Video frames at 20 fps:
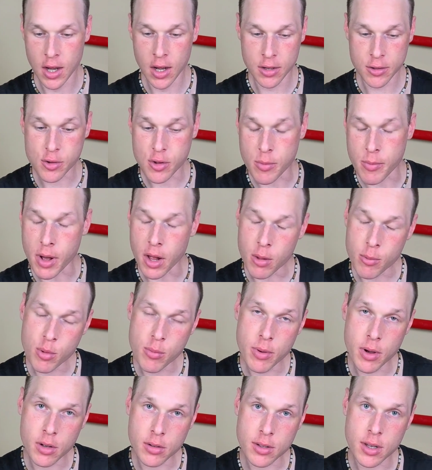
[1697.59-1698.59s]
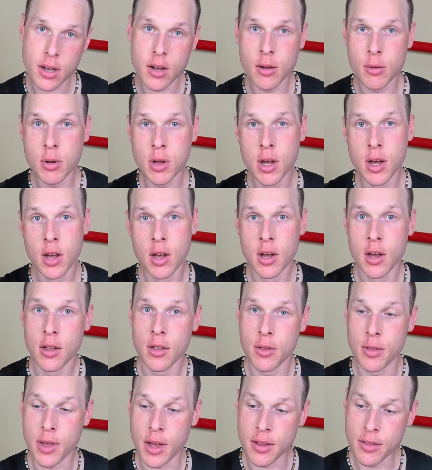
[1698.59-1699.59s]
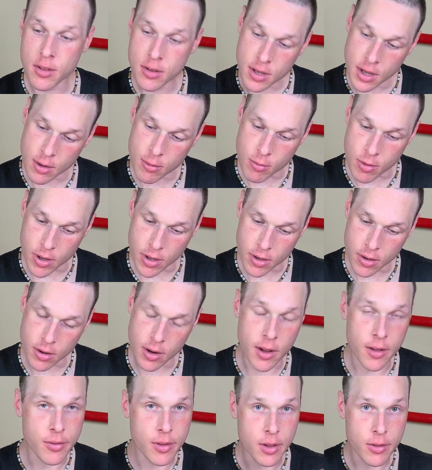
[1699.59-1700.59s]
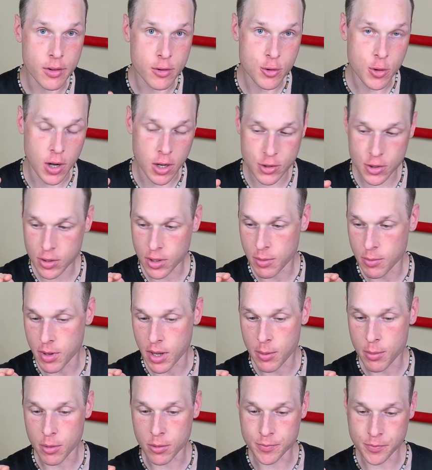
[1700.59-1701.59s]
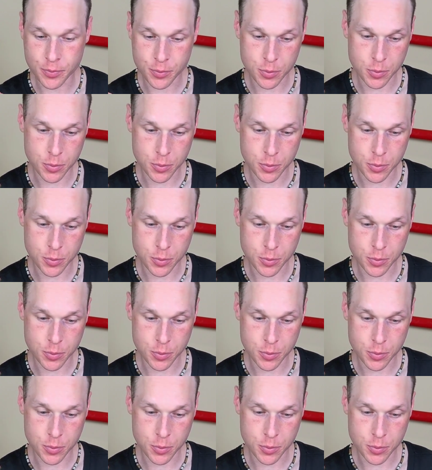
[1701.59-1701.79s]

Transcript: So the Malibu Meltdown, then the Dead Ringer, and then the Tragically Maple.